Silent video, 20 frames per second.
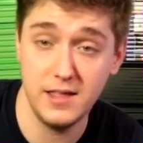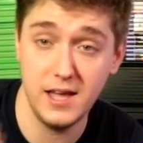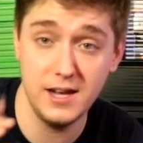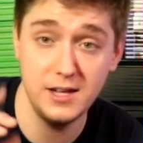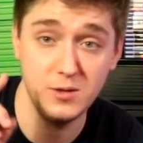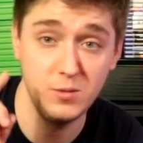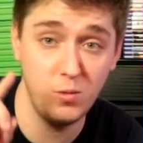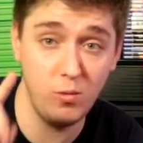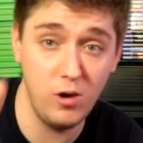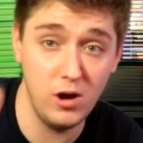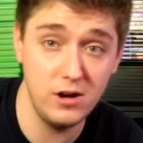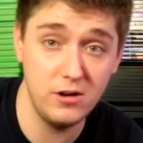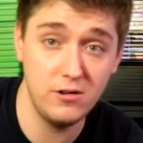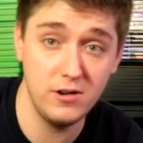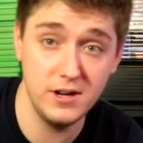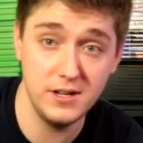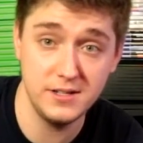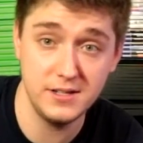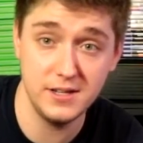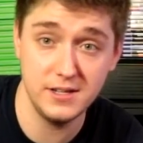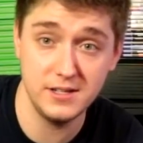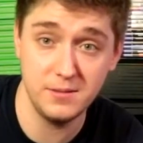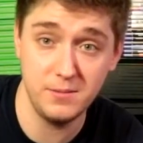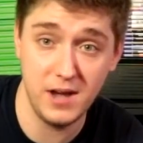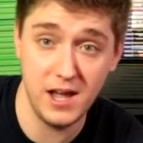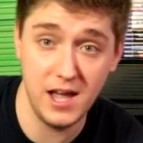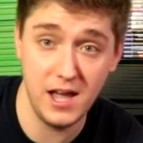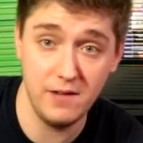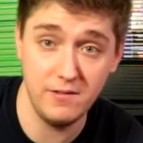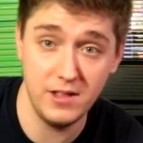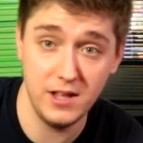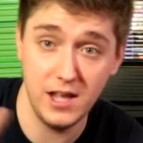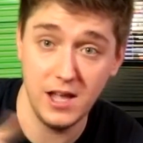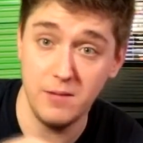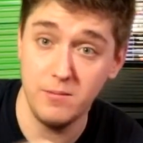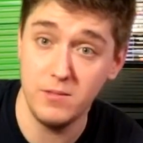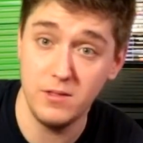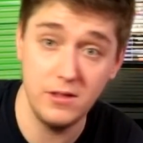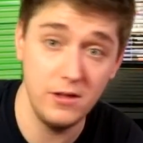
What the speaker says: That is one criticism I have of the game.